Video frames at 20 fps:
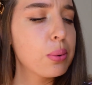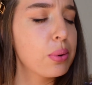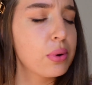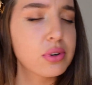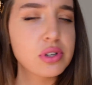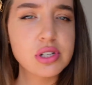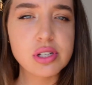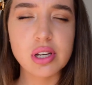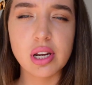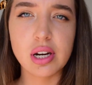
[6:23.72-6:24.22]

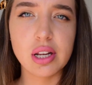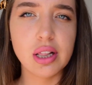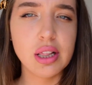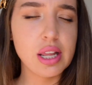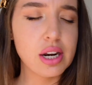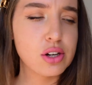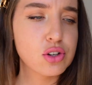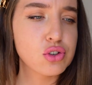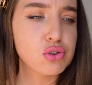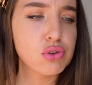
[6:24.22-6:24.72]
Just gonna
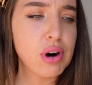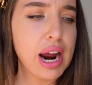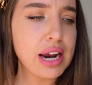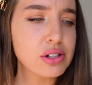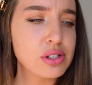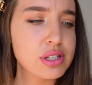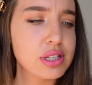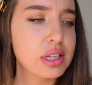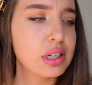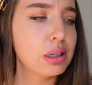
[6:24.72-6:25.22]
let it dry
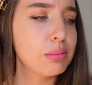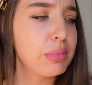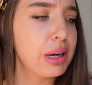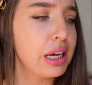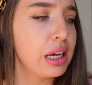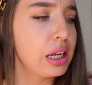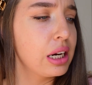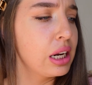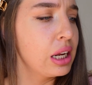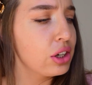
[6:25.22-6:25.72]
just a little
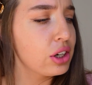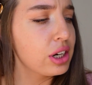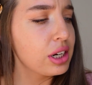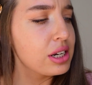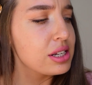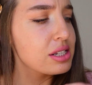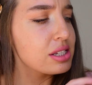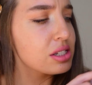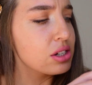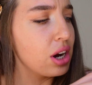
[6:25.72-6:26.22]
bit. You're
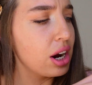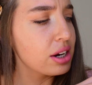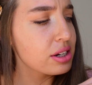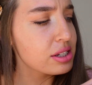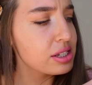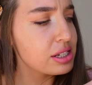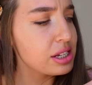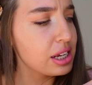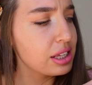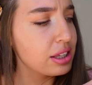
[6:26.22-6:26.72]
gonna start
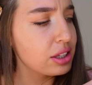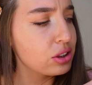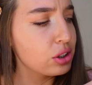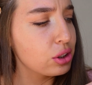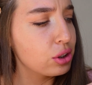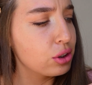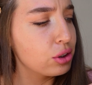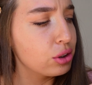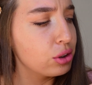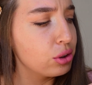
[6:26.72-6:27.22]
seeing that the
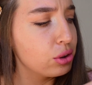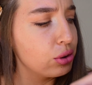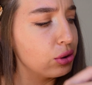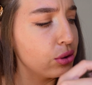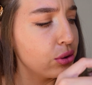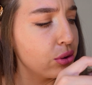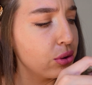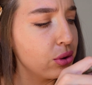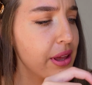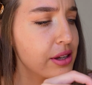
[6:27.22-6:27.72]

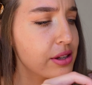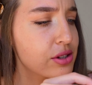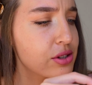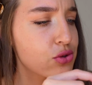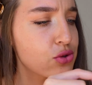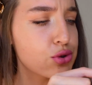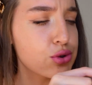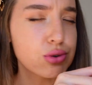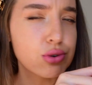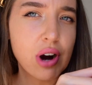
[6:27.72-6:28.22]
glue is
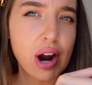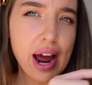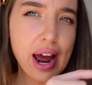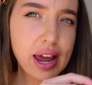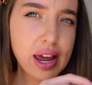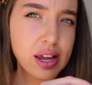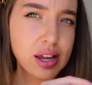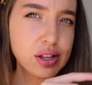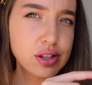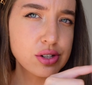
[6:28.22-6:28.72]

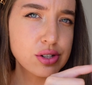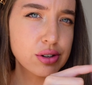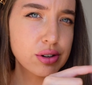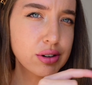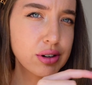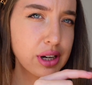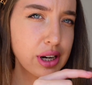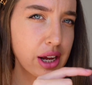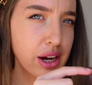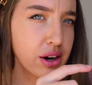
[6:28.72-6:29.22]
drying in
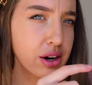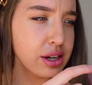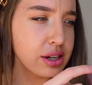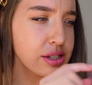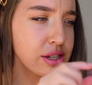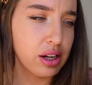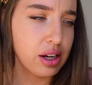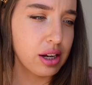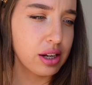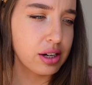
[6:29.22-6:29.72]
certain
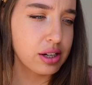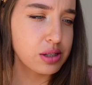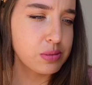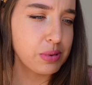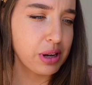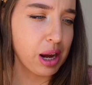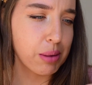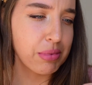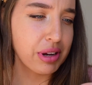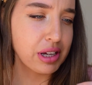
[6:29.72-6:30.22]
areas and it's
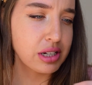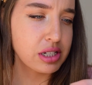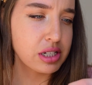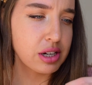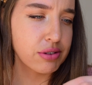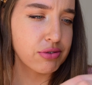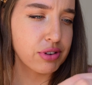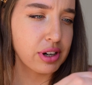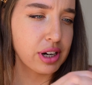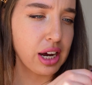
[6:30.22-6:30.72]
becoming a
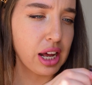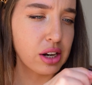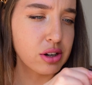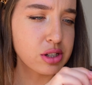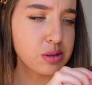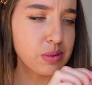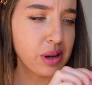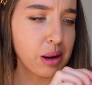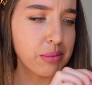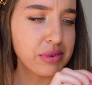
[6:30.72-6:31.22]
different color,
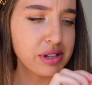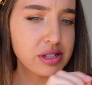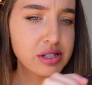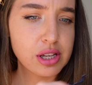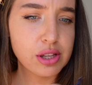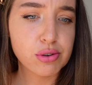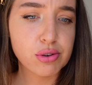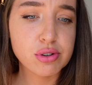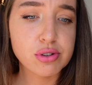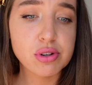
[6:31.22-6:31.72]
it's becoming
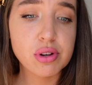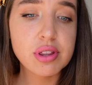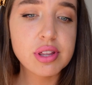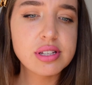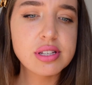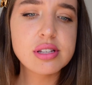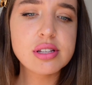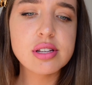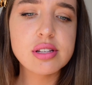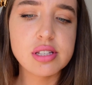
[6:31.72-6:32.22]
see-through. So
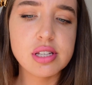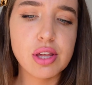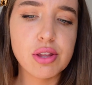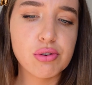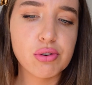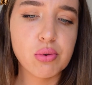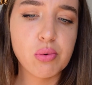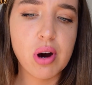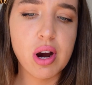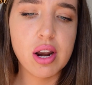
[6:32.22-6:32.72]
this is a
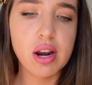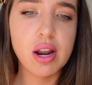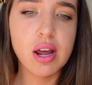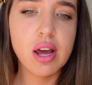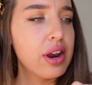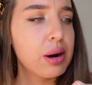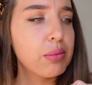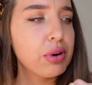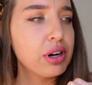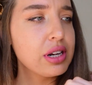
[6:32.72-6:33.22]
see-through one.
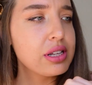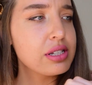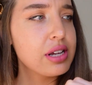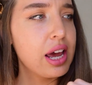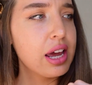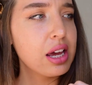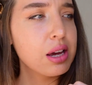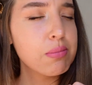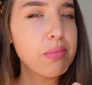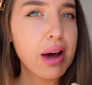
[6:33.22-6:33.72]
I'm gonna
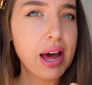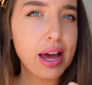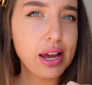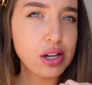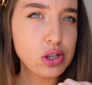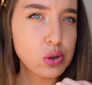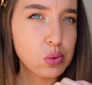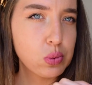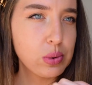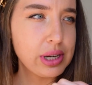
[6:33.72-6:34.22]
take my
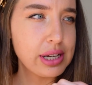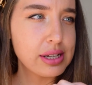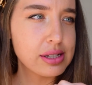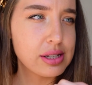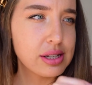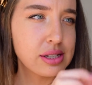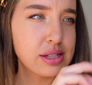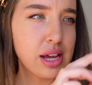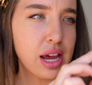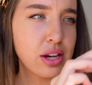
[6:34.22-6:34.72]

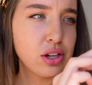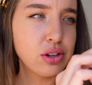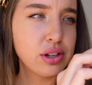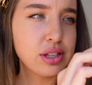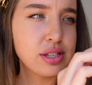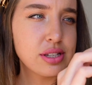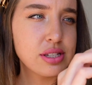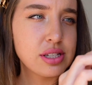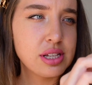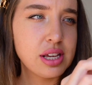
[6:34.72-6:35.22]
tweezers and you
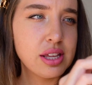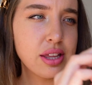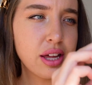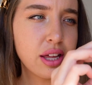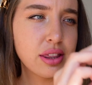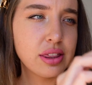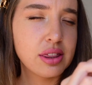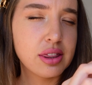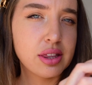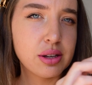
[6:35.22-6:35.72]
can see
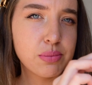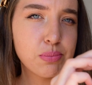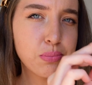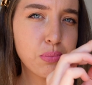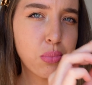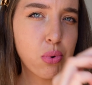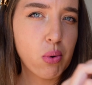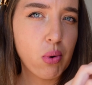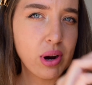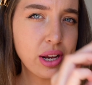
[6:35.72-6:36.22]
that the
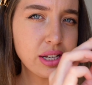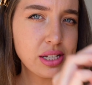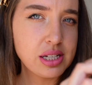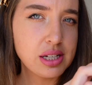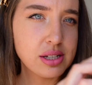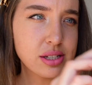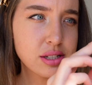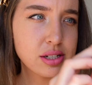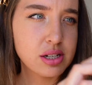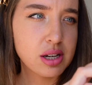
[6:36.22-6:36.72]

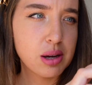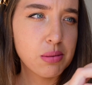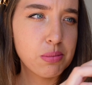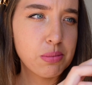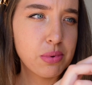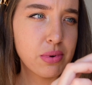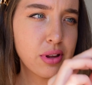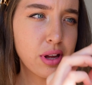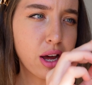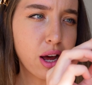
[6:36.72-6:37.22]
pointiest
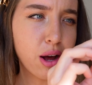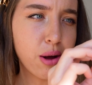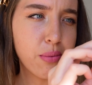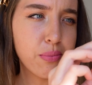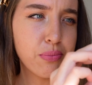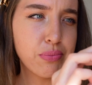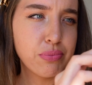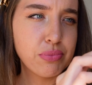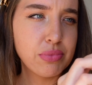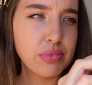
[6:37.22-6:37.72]
tip
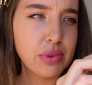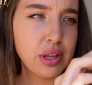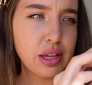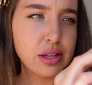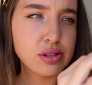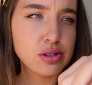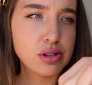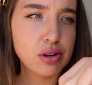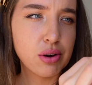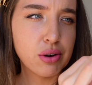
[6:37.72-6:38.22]

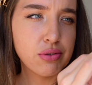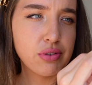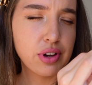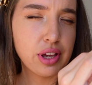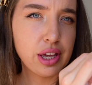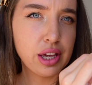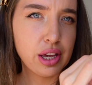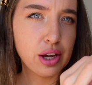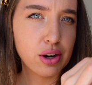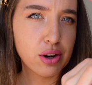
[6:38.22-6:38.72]
is over
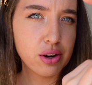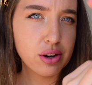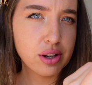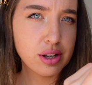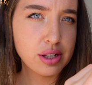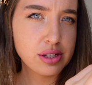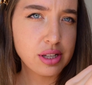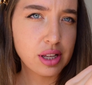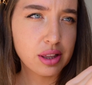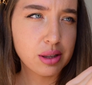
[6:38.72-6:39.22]
here,
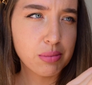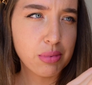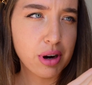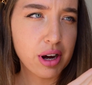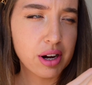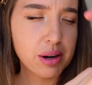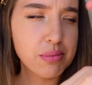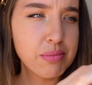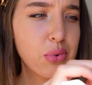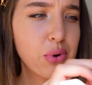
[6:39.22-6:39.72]
is at the
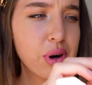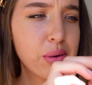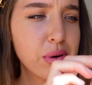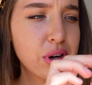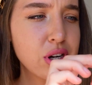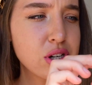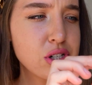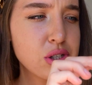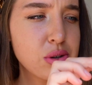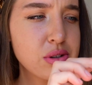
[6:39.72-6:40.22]
bottom. What I'm
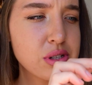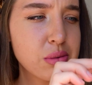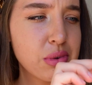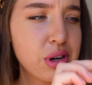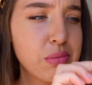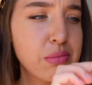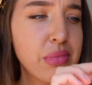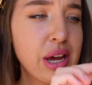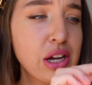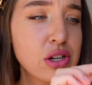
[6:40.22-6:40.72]
gonna do is I'm
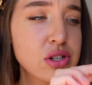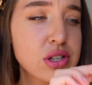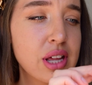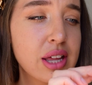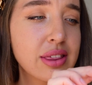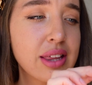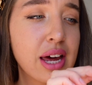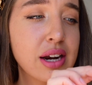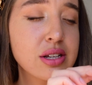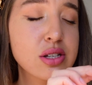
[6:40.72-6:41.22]
gonna make sure
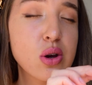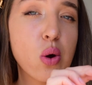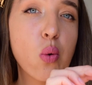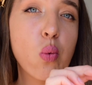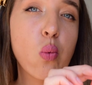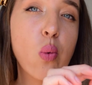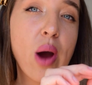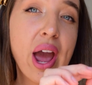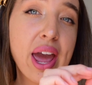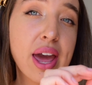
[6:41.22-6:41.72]
that that is
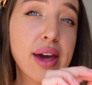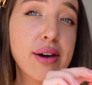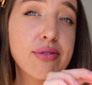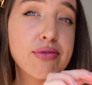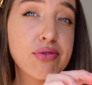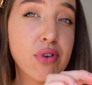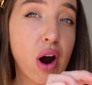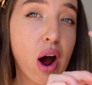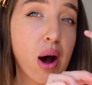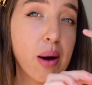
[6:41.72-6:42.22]
away
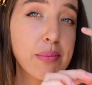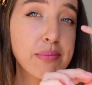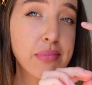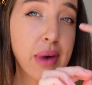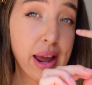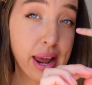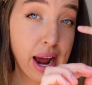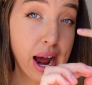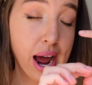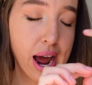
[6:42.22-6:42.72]
from
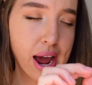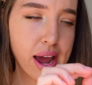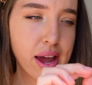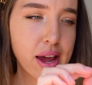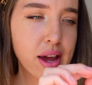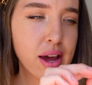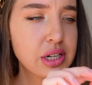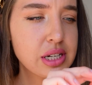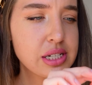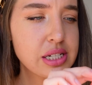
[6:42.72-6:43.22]
my eye.
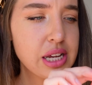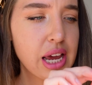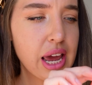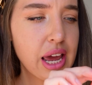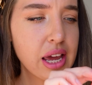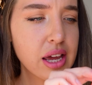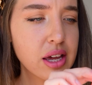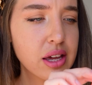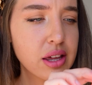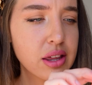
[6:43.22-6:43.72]
I'm gonna
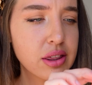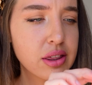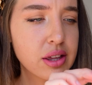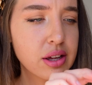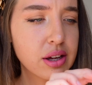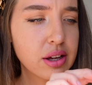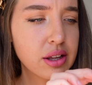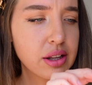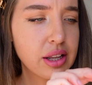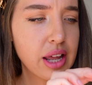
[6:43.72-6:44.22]
take
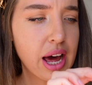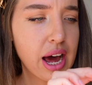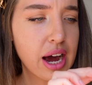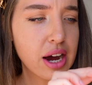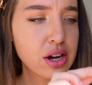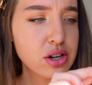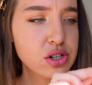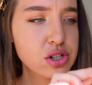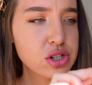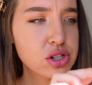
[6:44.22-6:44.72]
the
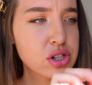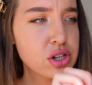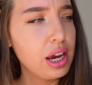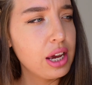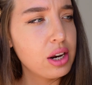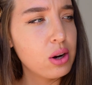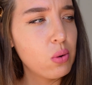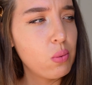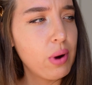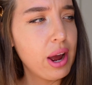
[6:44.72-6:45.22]
lash
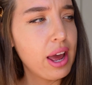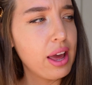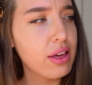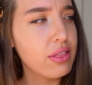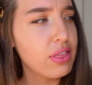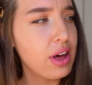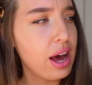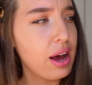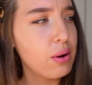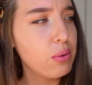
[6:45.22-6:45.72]
in a way
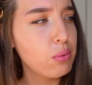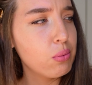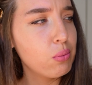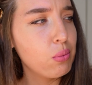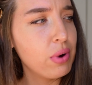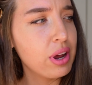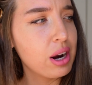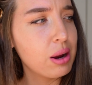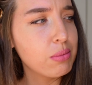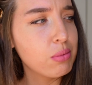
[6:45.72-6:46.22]
that
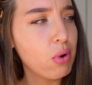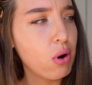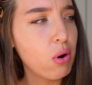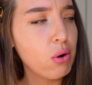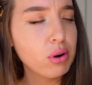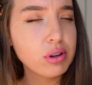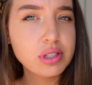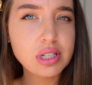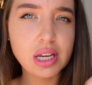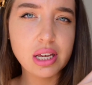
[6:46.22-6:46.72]
when I'm
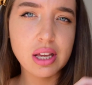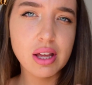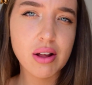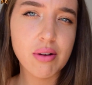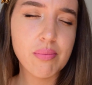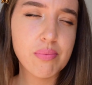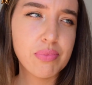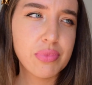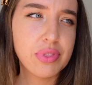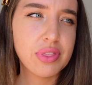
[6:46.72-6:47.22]
holding
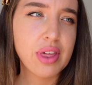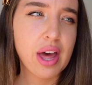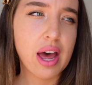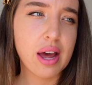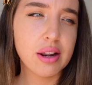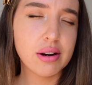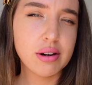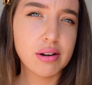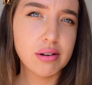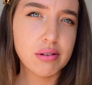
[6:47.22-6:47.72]

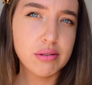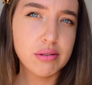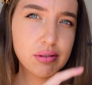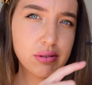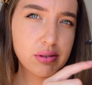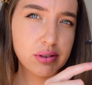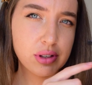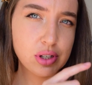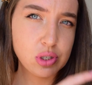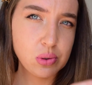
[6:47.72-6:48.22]
that,
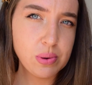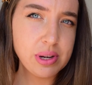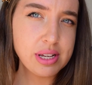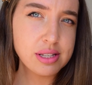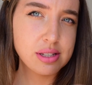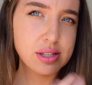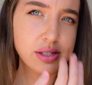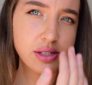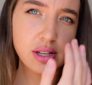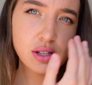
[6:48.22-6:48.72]
the
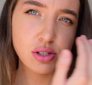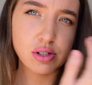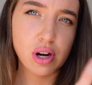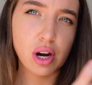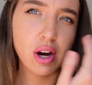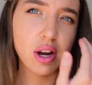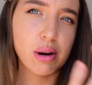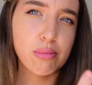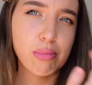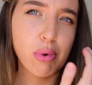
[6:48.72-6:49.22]
tweezers is not
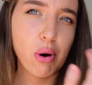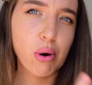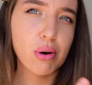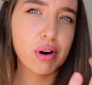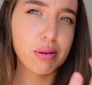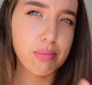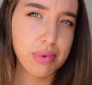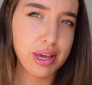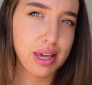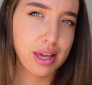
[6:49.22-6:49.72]
gonna
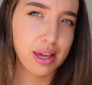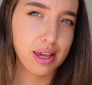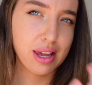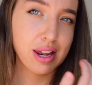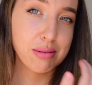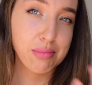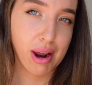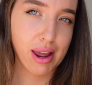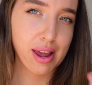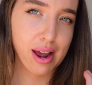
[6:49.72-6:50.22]
poke me
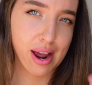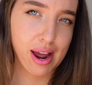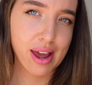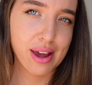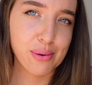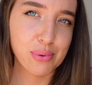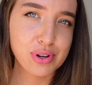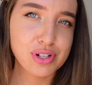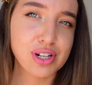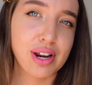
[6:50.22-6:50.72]
in my eye,
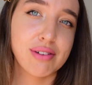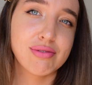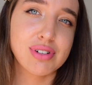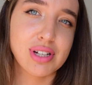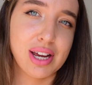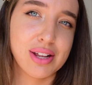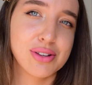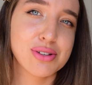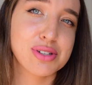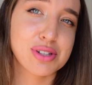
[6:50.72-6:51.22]
which I've
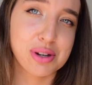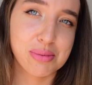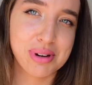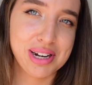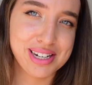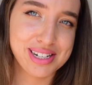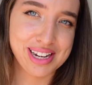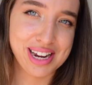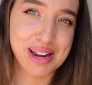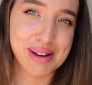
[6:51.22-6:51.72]
done so
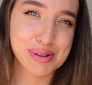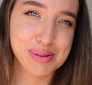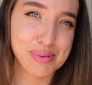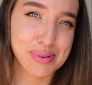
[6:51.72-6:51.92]
many times